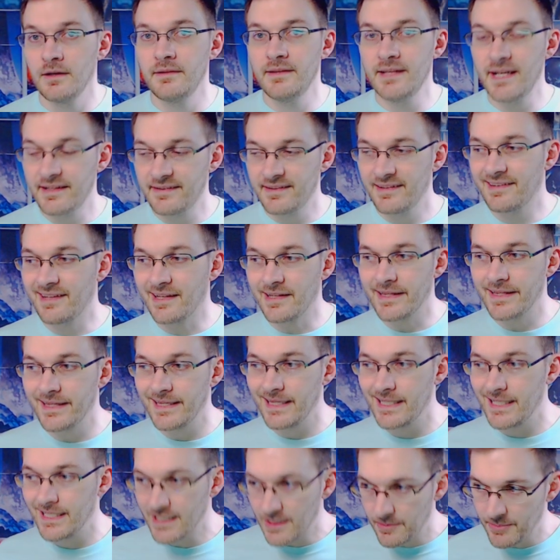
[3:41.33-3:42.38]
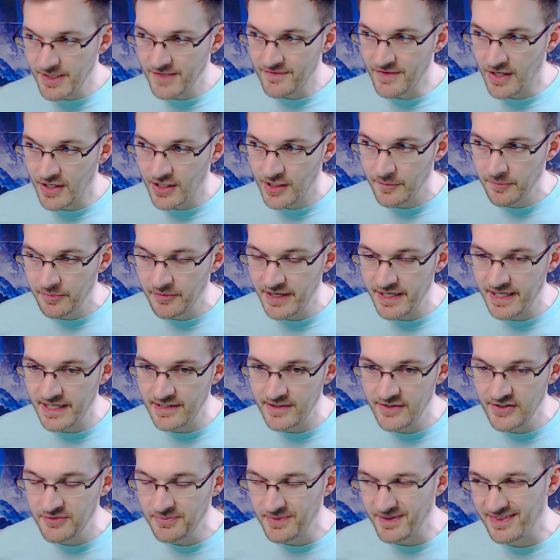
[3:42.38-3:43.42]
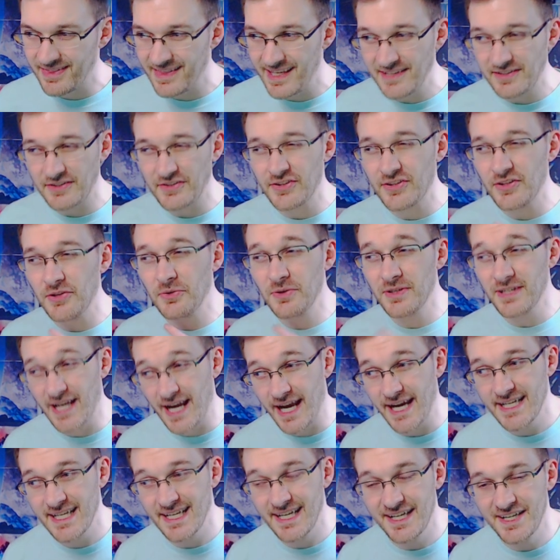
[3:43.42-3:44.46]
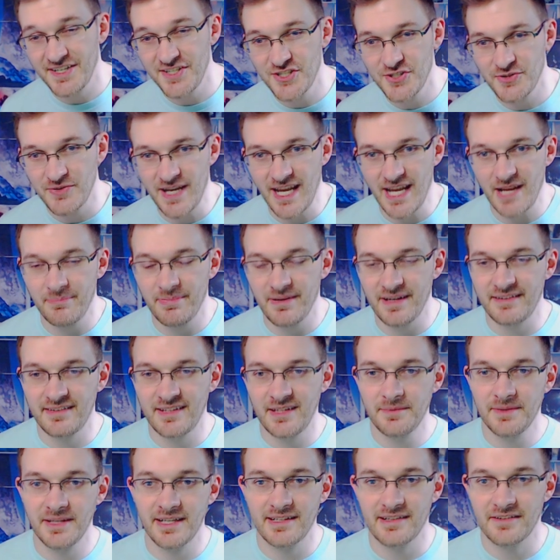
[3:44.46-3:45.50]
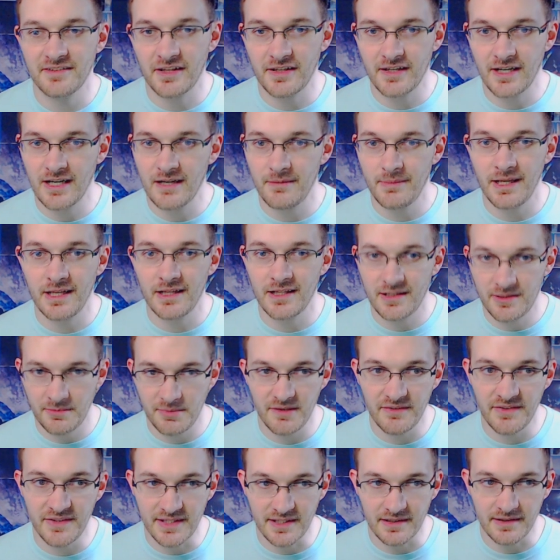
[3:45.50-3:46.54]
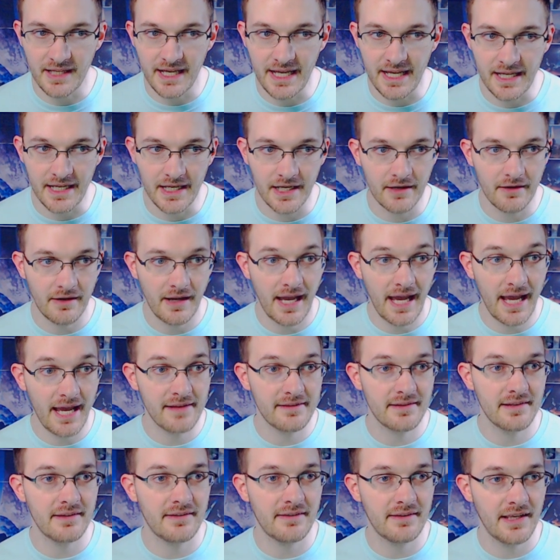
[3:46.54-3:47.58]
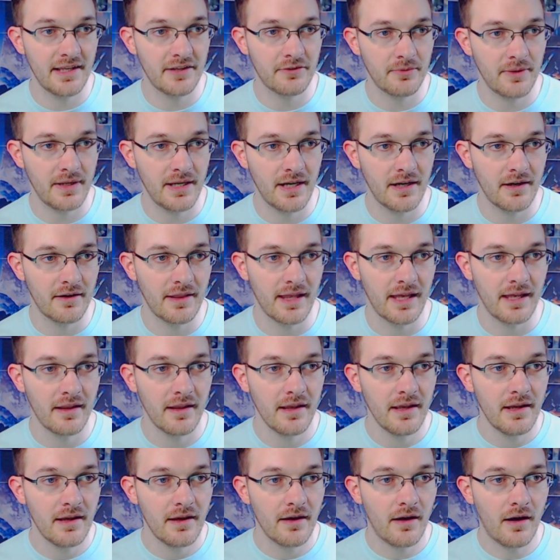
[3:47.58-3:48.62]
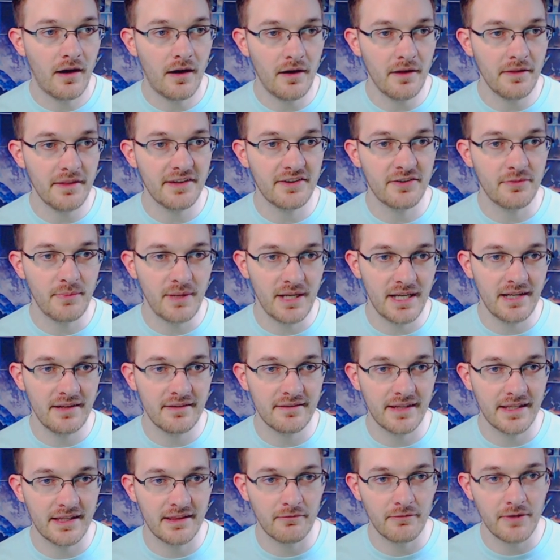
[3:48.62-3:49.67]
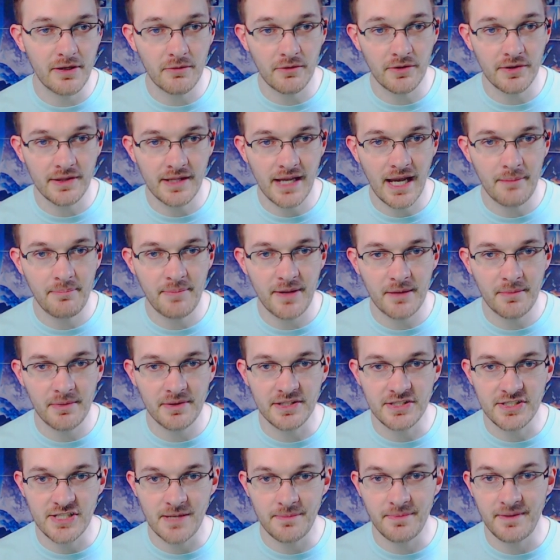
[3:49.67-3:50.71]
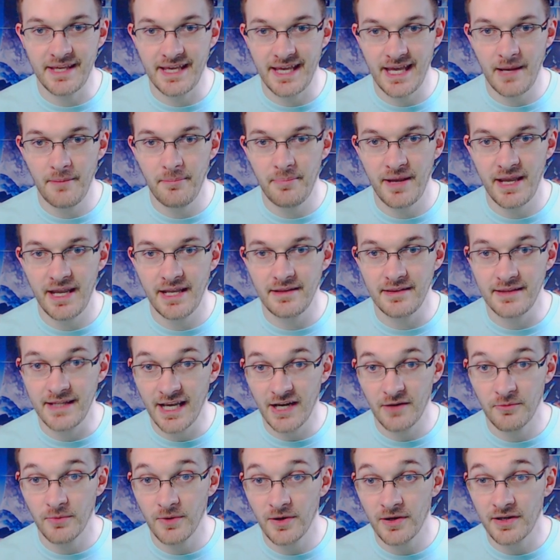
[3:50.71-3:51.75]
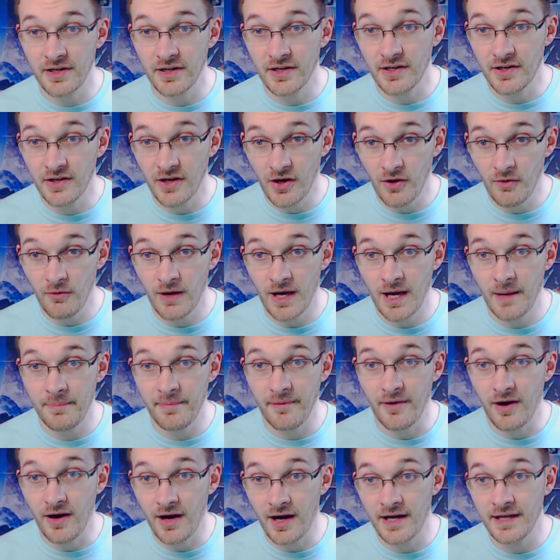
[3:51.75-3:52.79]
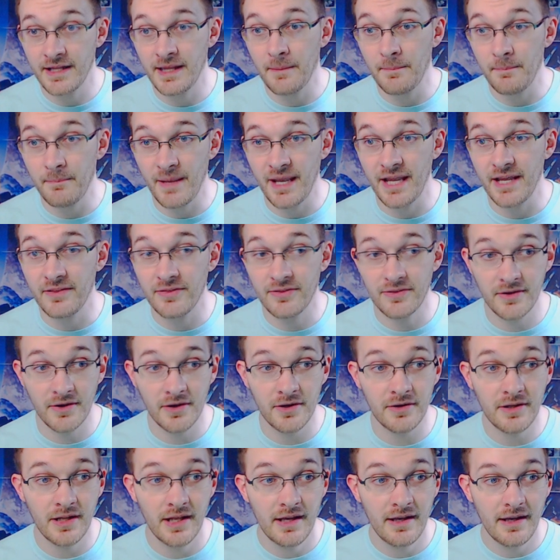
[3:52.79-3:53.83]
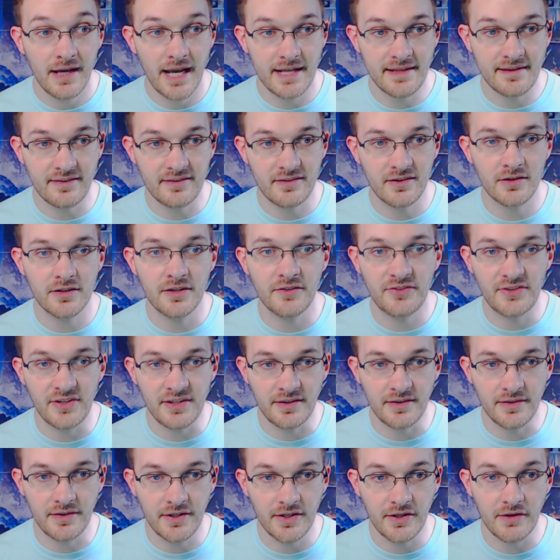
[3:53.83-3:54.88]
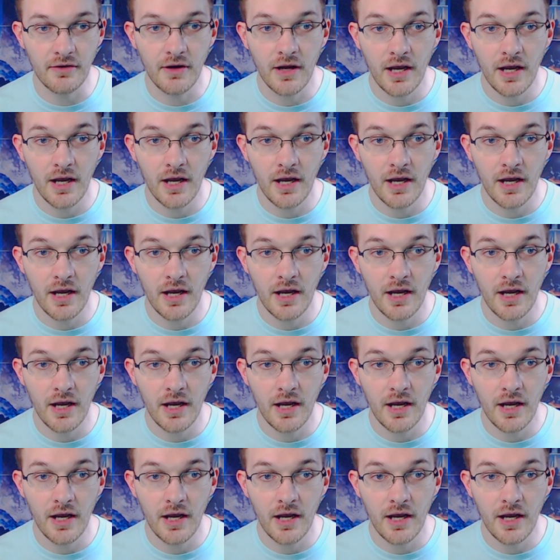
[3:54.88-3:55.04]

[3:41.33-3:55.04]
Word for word: Next is a little bit of a heartbreaking news, but things are still kind of on track, but it seems like there's going to be a little bit of a delay here. As it says right here, that all this means that we will not be able to ship Campaign Network Co-op on May 3rd at the start of Season 2,